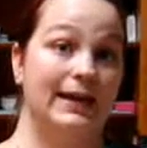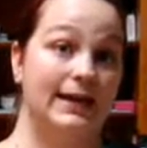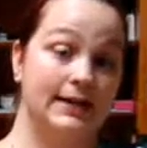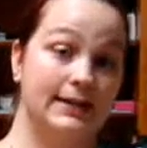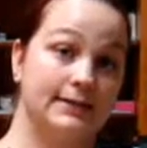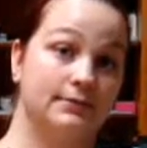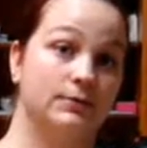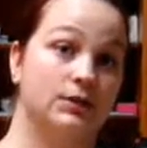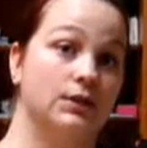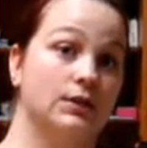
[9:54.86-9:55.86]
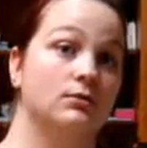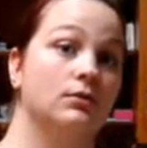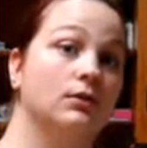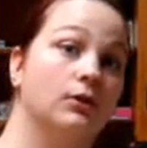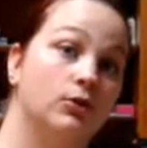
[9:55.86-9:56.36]
Hey guys, so this will
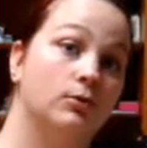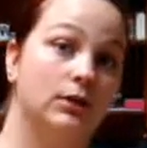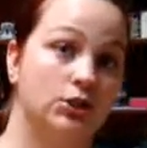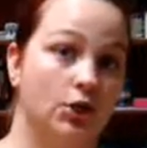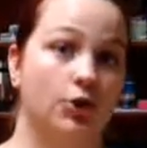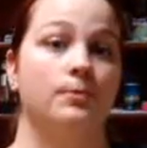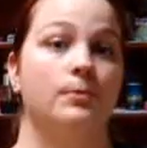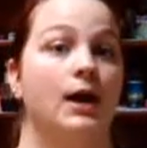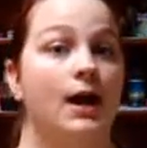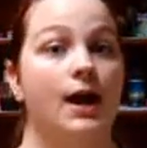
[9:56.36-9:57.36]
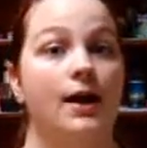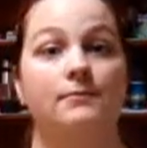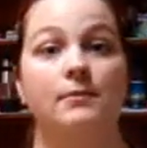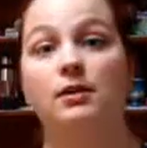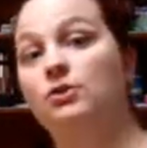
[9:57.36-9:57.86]
conclude my show. I
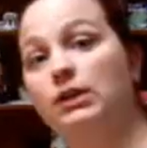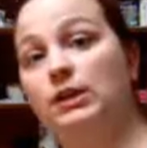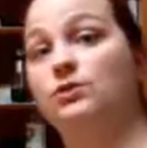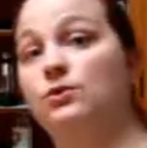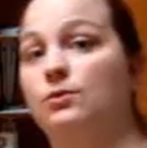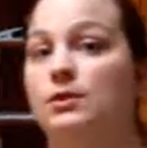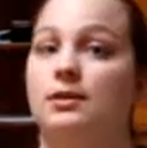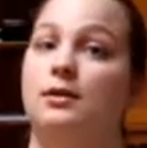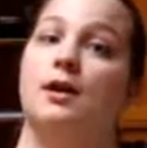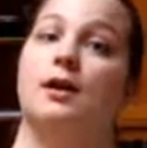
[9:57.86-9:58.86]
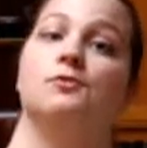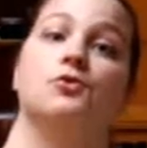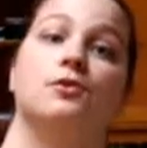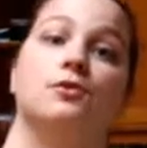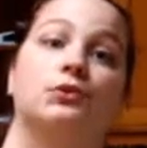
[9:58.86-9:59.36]
have my cookies cooling, and I'm
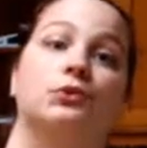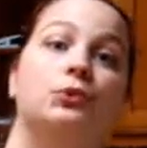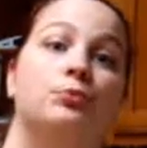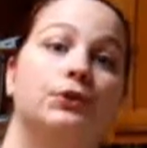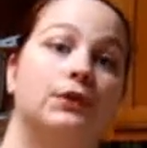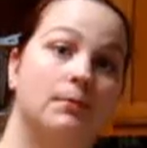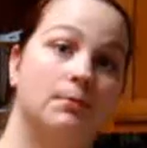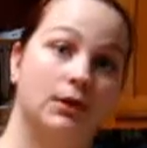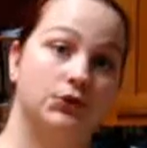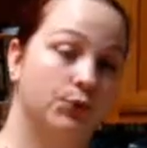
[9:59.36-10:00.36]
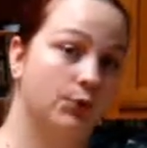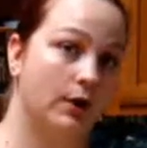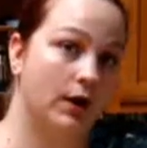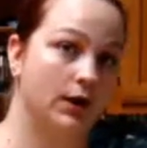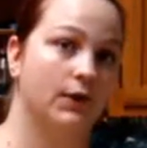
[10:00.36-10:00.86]
going to put them onto a
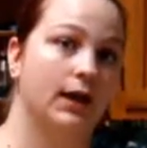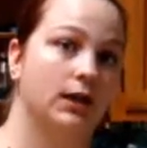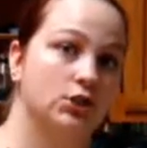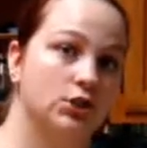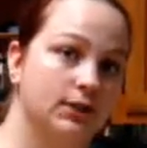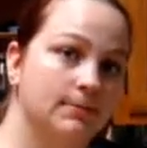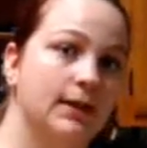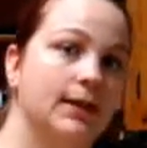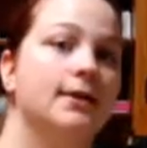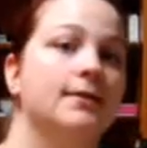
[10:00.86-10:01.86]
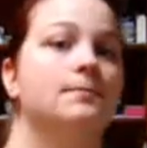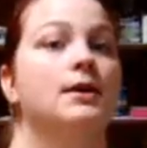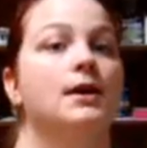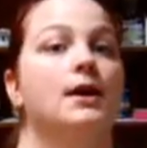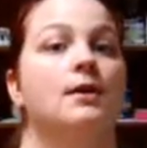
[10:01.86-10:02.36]
wire rack in just a minute.
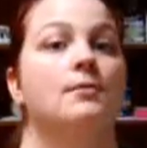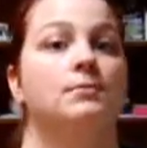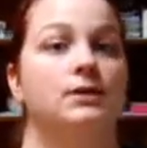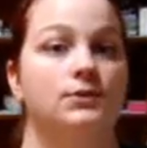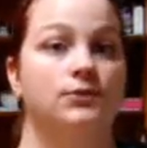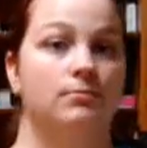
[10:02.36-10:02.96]
Please